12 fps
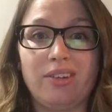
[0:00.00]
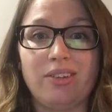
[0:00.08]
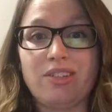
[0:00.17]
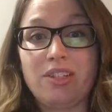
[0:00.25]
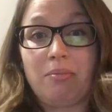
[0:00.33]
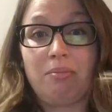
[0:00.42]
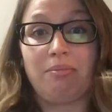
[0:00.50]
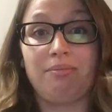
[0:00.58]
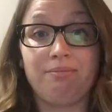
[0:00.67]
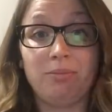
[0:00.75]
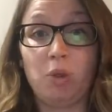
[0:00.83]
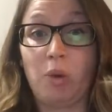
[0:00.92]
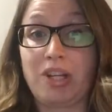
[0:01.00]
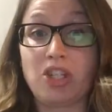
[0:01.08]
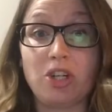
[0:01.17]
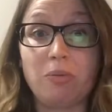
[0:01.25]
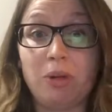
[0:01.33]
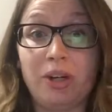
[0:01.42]
There's some
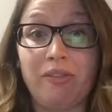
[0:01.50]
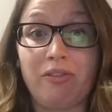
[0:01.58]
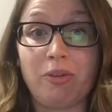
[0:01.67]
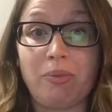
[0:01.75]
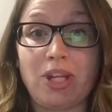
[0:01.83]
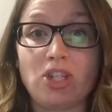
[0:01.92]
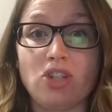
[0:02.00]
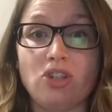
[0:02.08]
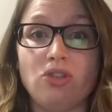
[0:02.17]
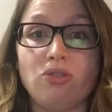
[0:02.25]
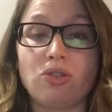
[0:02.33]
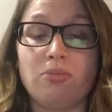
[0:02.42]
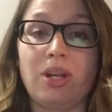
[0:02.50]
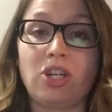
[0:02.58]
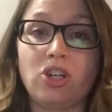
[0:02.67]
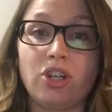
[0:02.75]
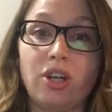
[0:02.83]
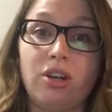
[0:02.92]
questionable information too, so make
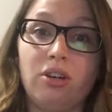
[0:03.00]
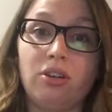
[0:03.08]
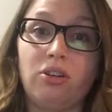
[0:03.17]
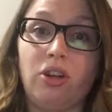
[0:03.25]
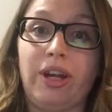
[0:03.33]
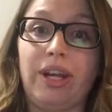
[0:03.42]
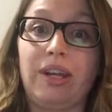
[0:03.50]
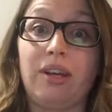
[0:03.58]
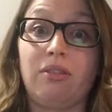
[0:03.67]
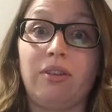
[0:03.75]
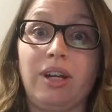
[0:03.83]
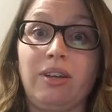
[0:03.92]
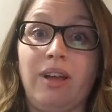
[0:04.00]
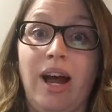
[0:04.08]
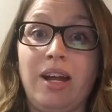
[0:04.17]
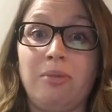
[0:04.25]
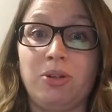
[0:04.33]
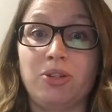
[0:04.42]
sure you're looking at a
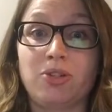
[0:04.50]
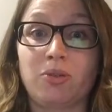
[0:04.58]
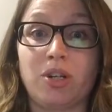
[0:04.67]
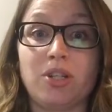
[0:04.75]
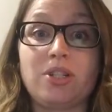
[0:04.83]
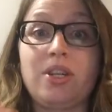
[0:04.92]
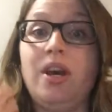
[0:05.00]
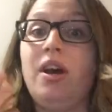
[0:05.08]
reliable source